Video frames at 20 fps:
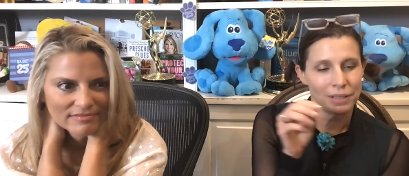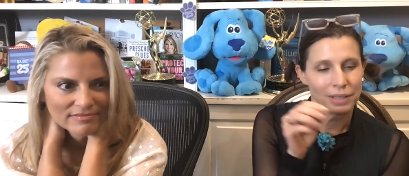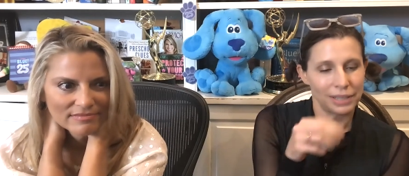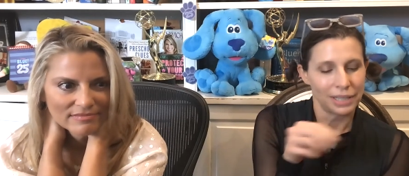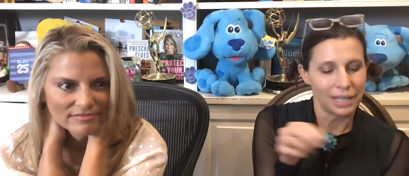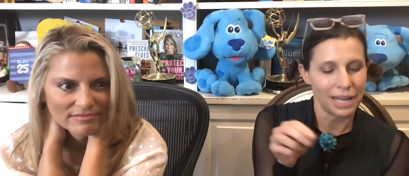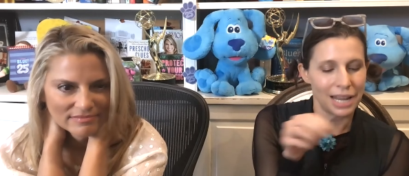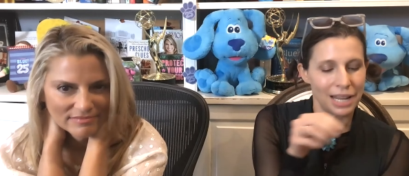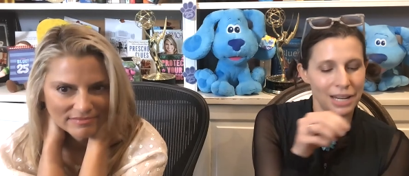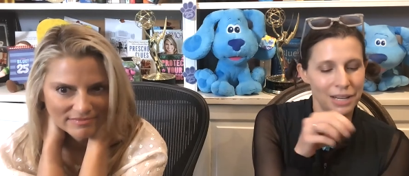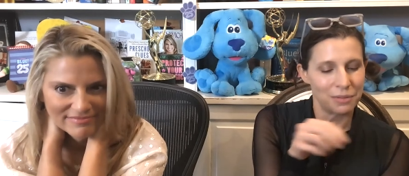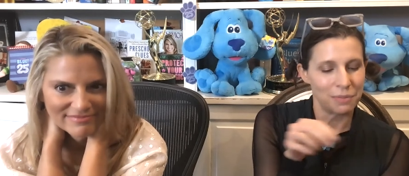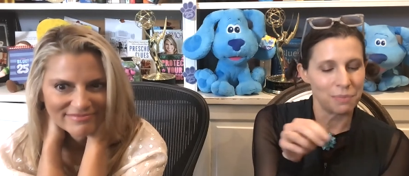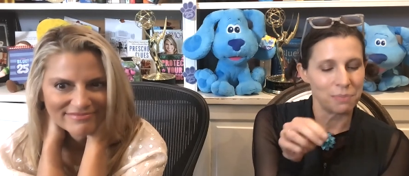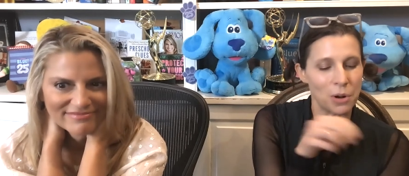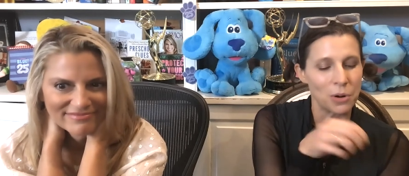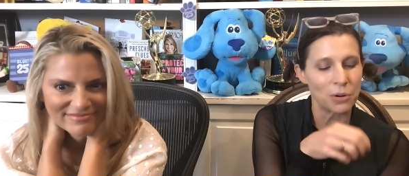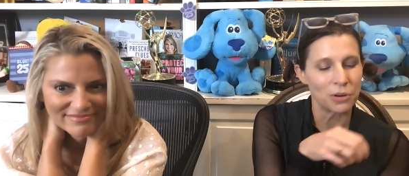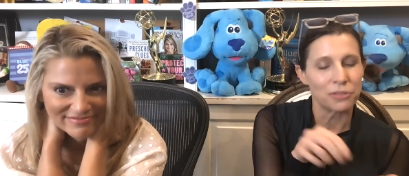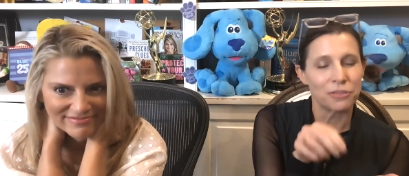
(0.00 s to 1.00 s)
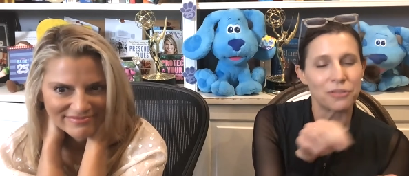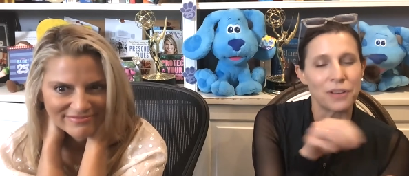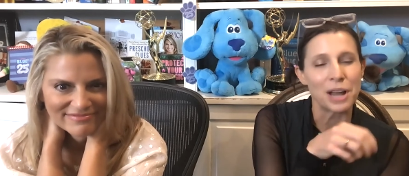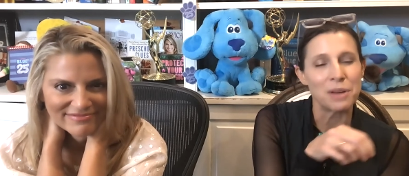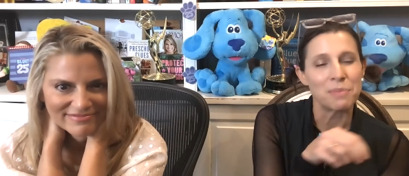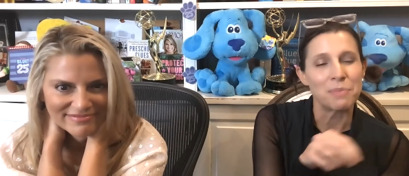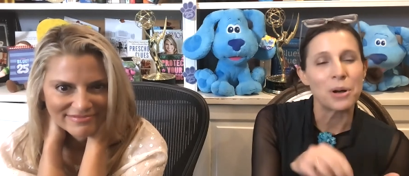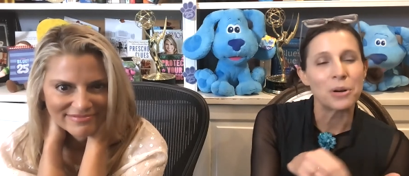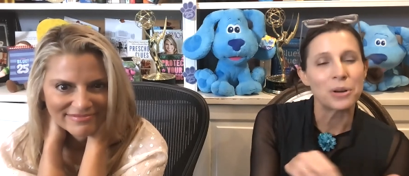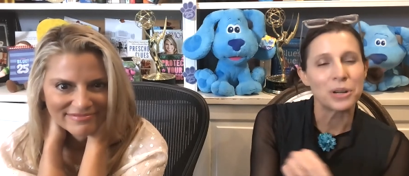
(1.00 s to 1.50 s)
Speaker 1: hand motor, fine
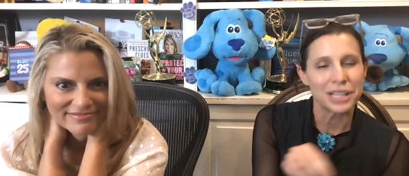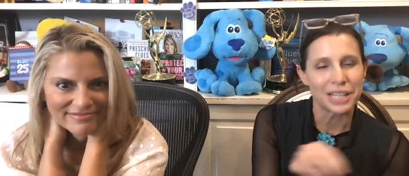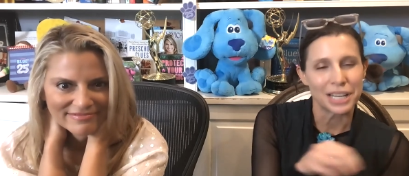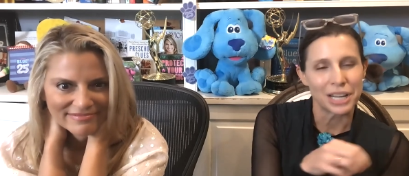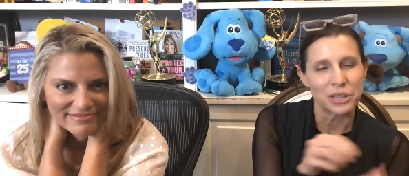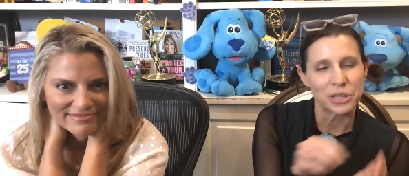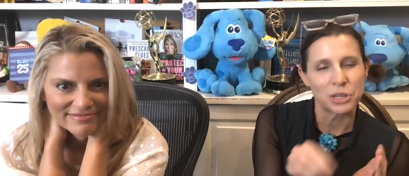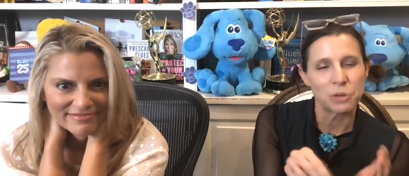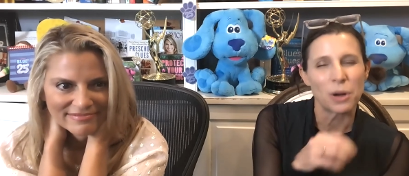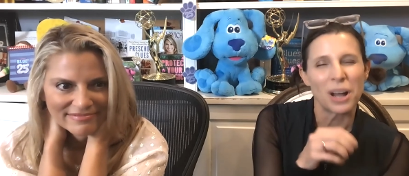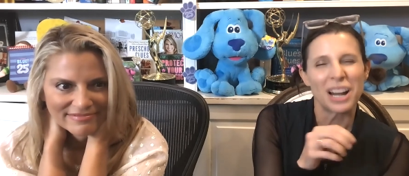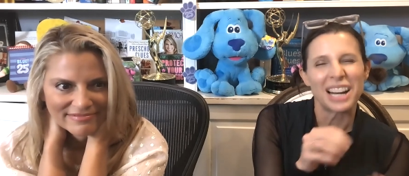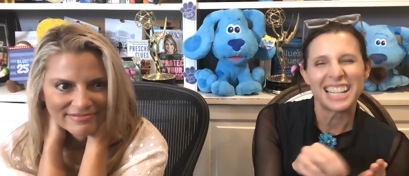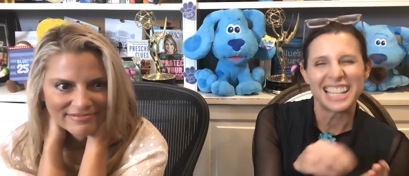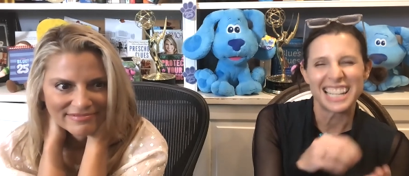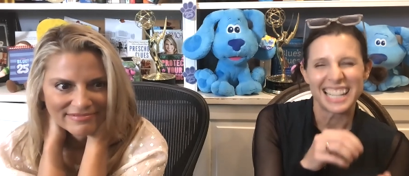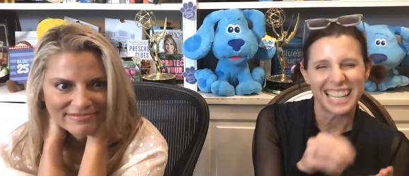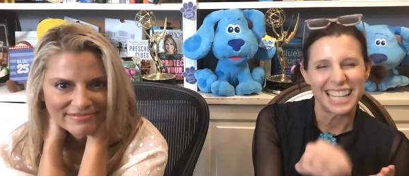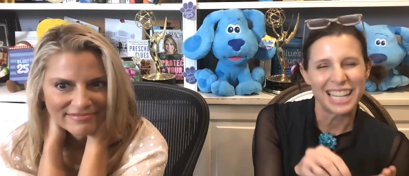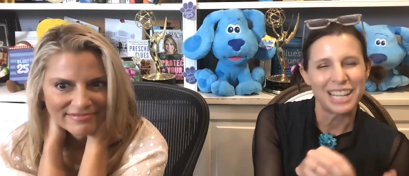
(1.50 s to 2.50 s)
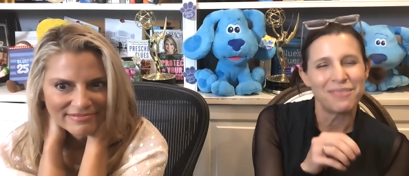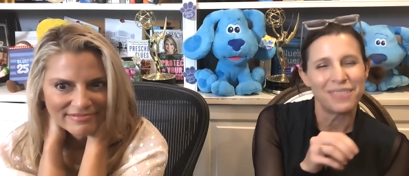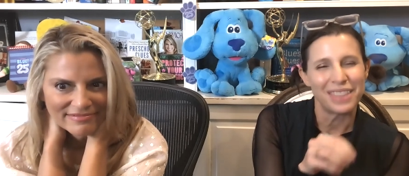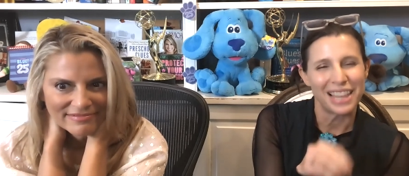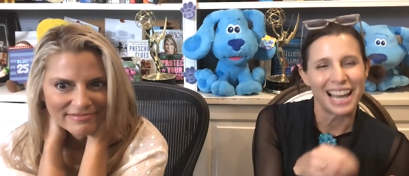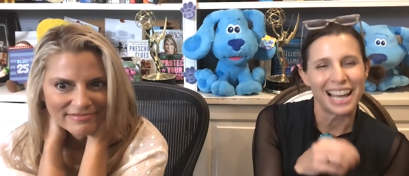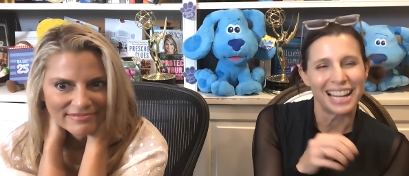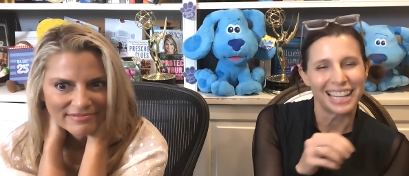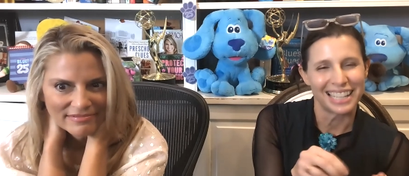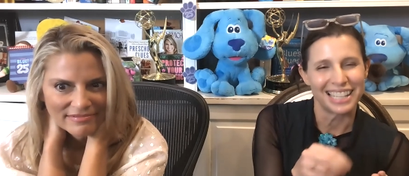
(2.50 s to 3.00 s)
motor skills and wanting to keep
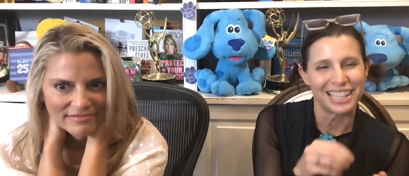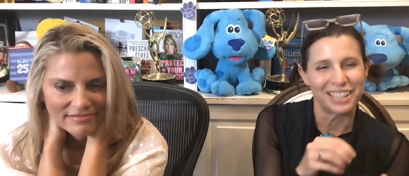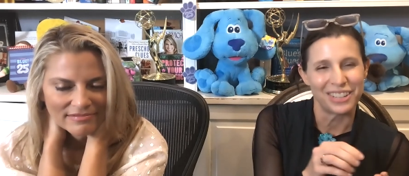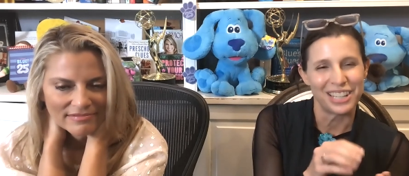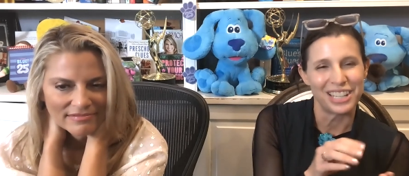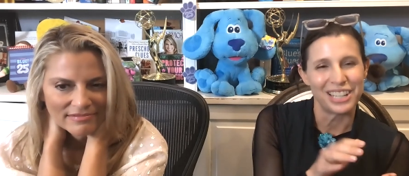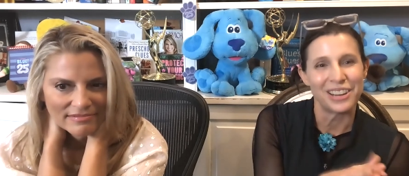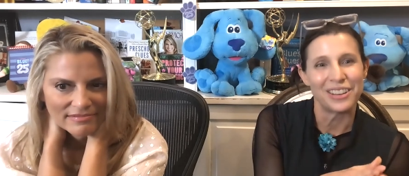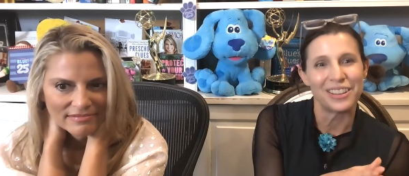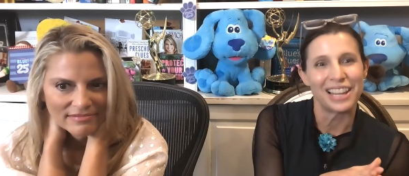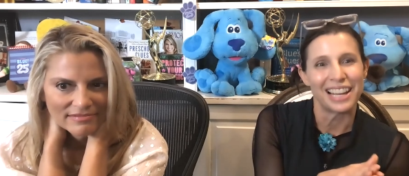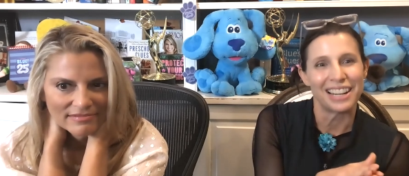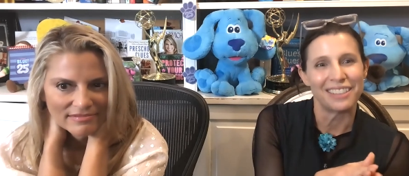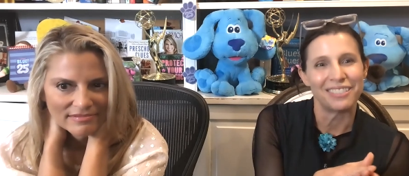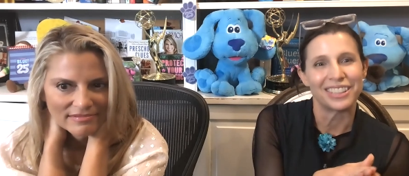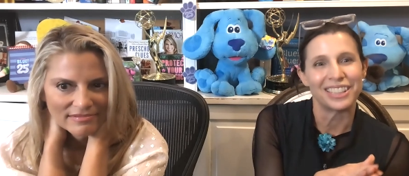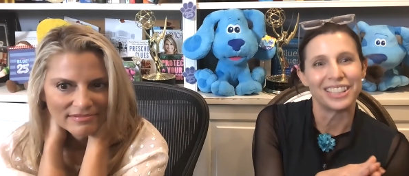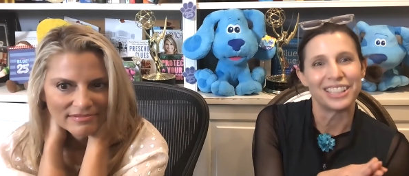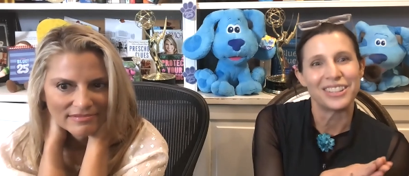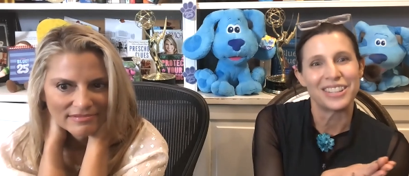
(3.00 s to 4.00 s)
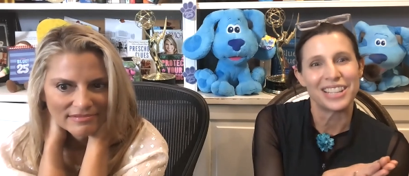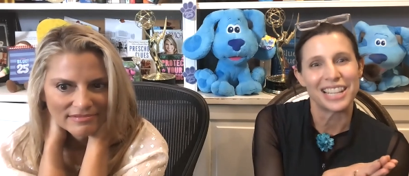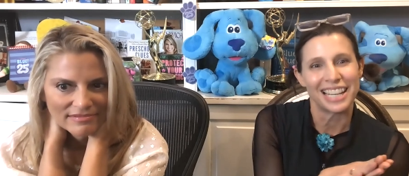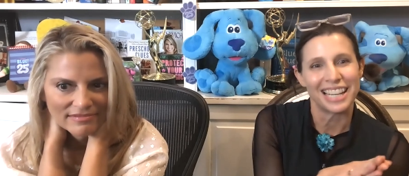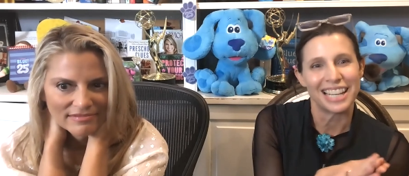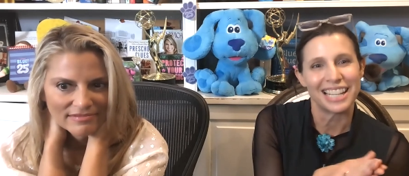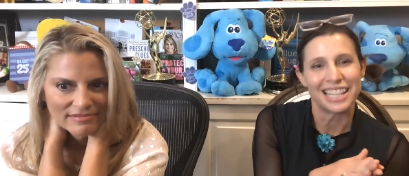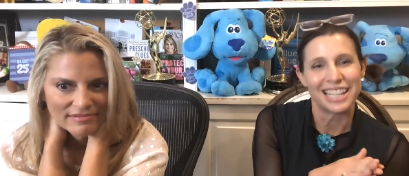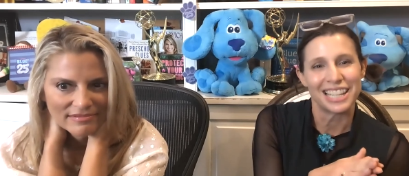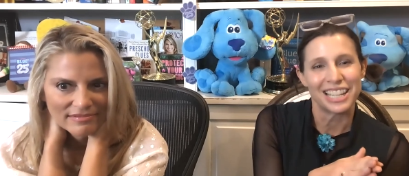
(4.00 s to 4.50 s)
that because we know that we're losing
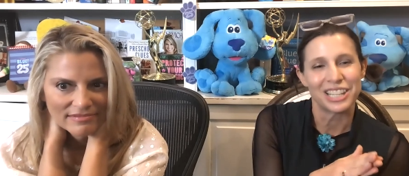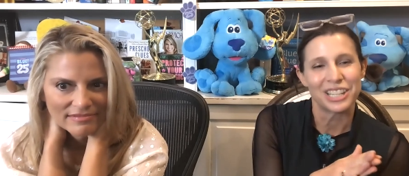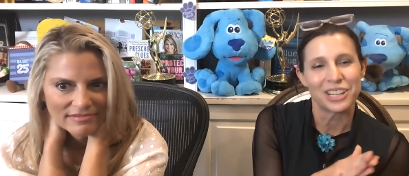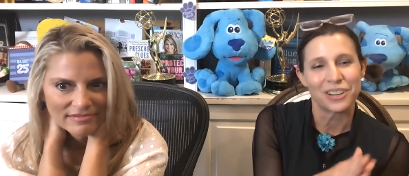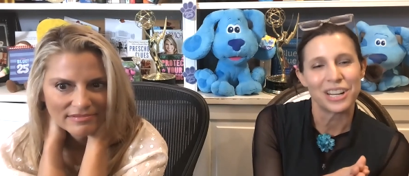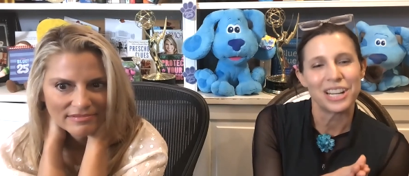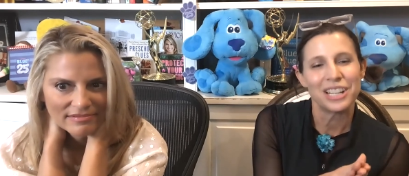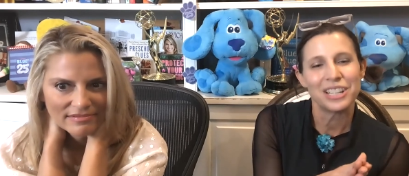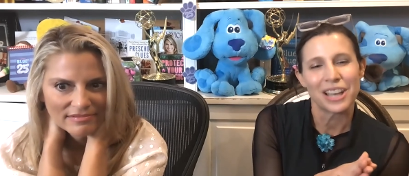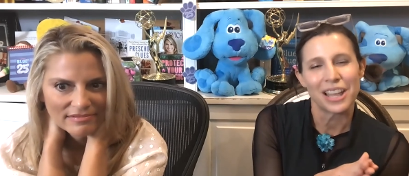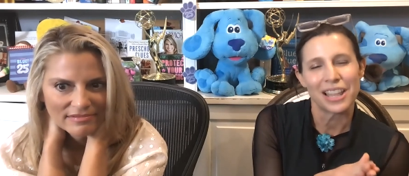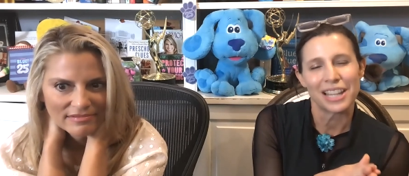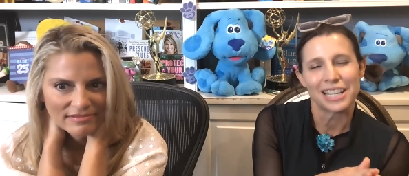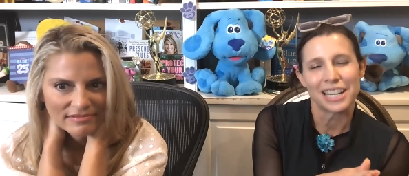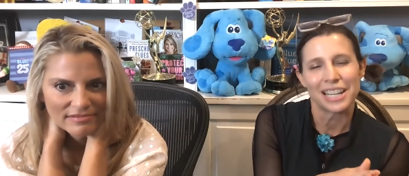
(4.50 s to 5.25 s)
kids to the screens all the